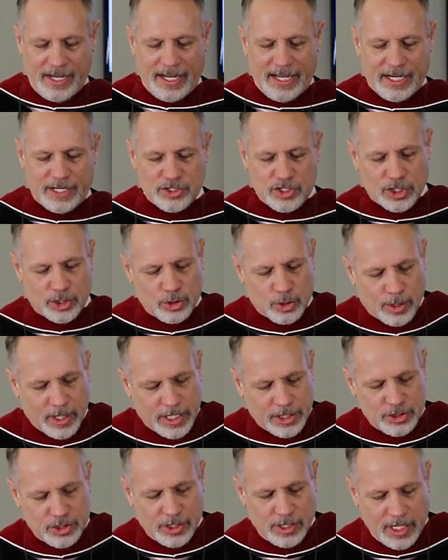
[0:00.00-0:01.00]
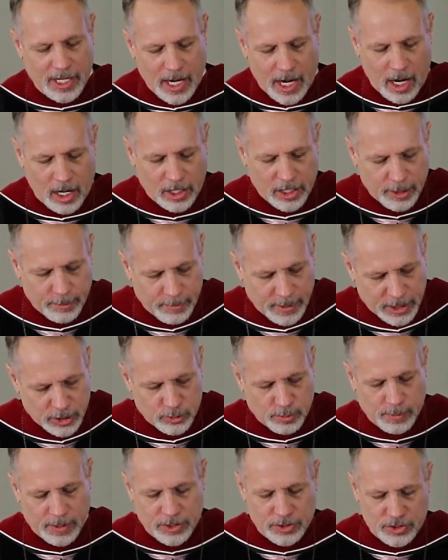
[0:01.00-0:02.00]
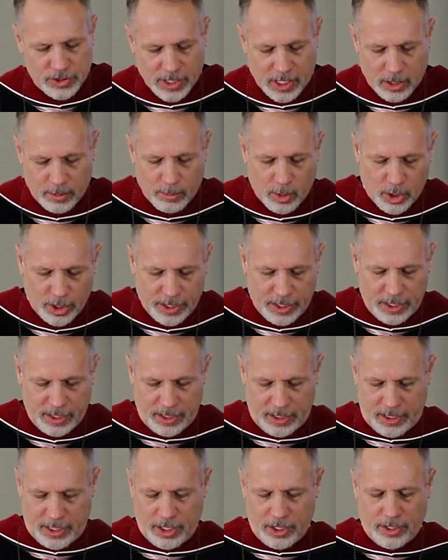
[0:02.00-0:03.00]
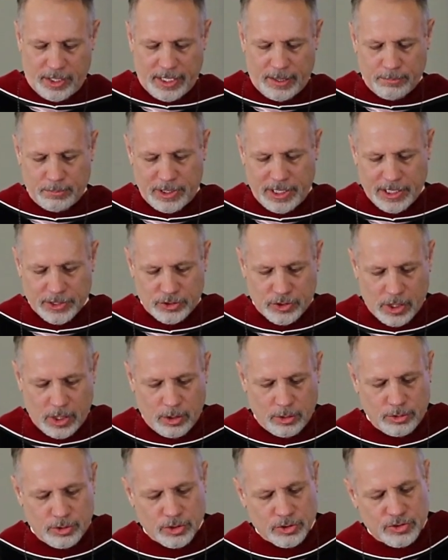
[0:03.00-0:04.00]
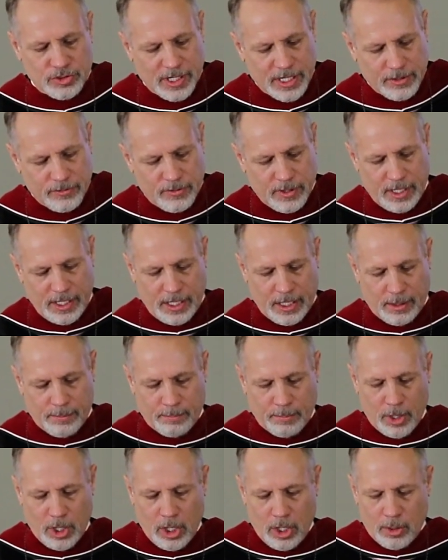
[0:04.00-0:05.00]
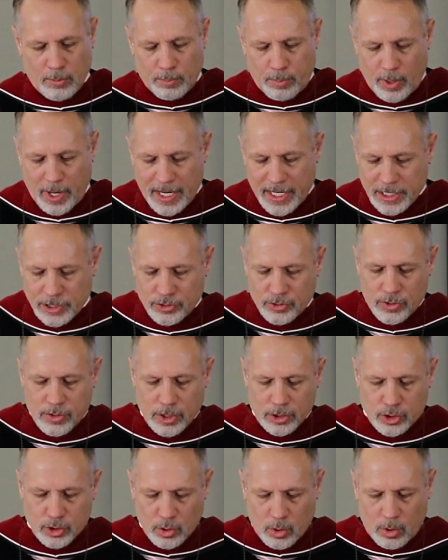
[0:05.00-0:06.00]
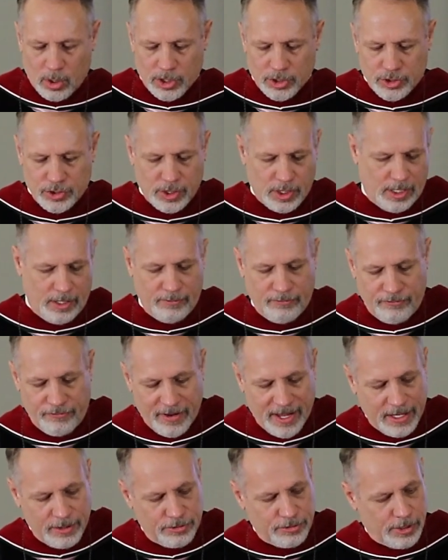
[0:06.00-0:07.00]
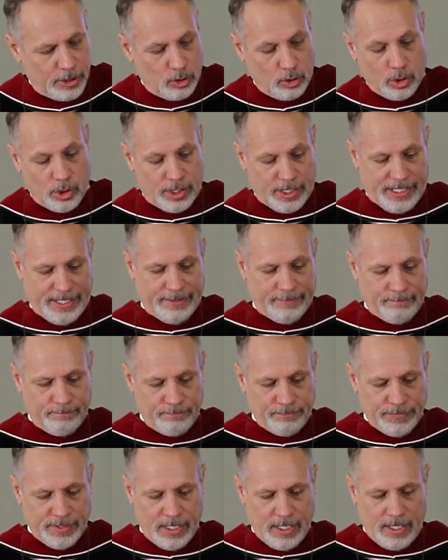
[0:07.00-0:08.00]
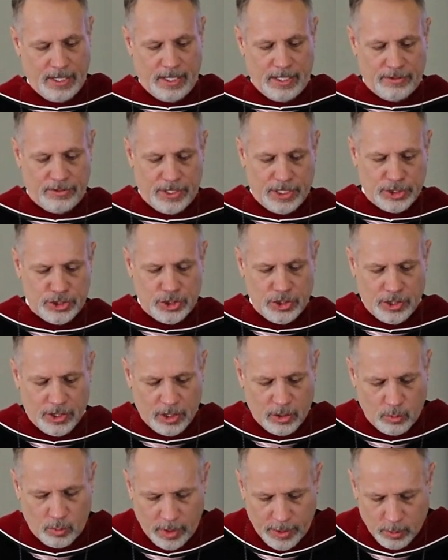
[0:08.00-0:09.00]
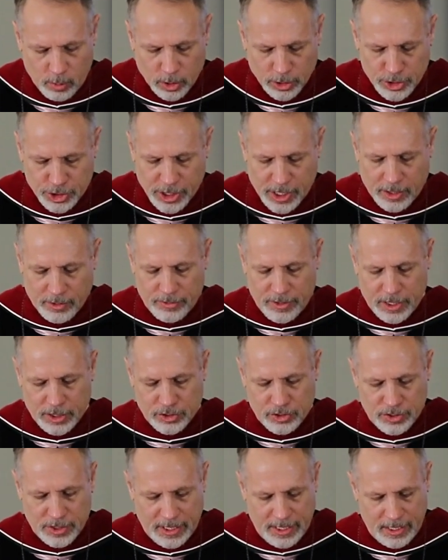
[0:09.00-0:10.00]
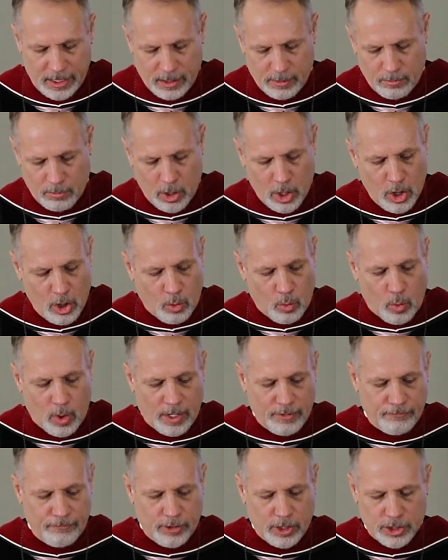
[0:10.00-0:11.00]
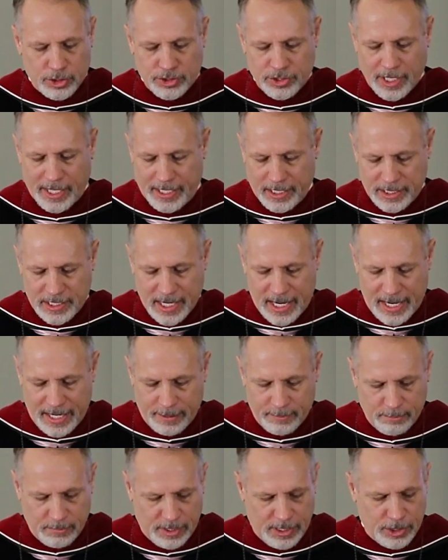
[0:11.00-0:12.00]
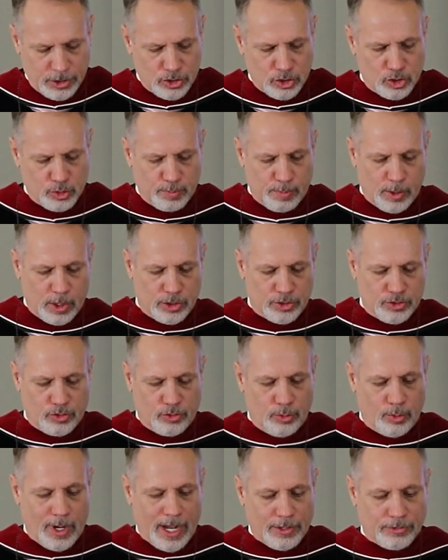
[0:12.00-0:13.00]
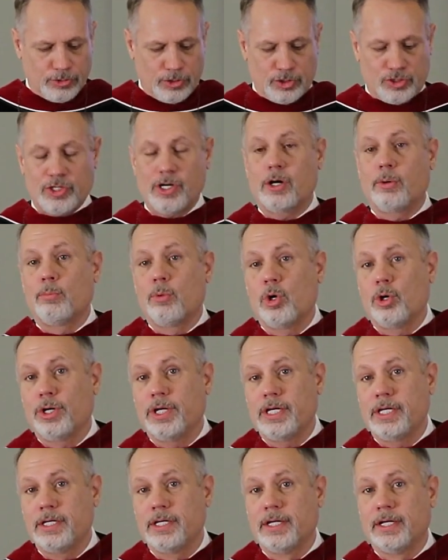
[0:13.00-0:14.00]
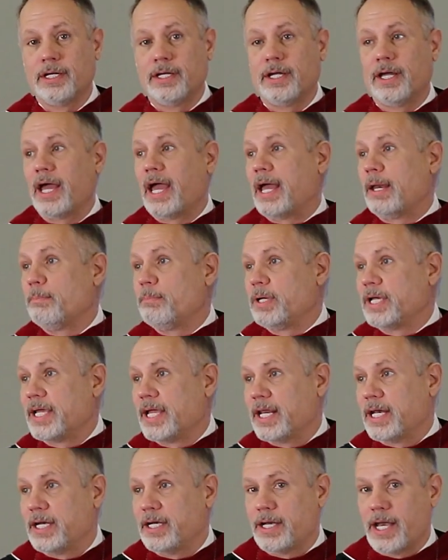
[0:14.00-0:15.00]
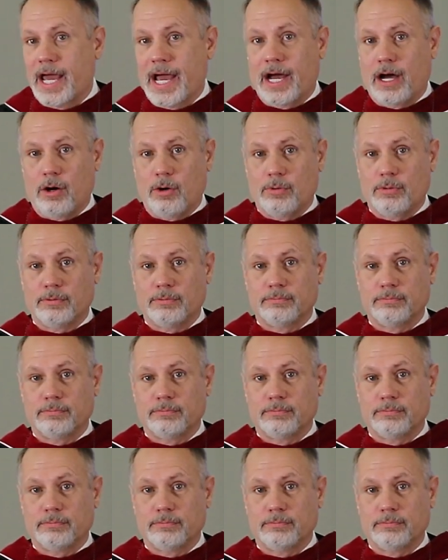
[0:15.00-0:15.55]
It is a tradition at our commencement ceremony here at MTSO to sing the hymn, Praise the Source of Faith and Learning. This year we will share this hymn one verse at a time, interspersed throughout the ceremony and beginning now.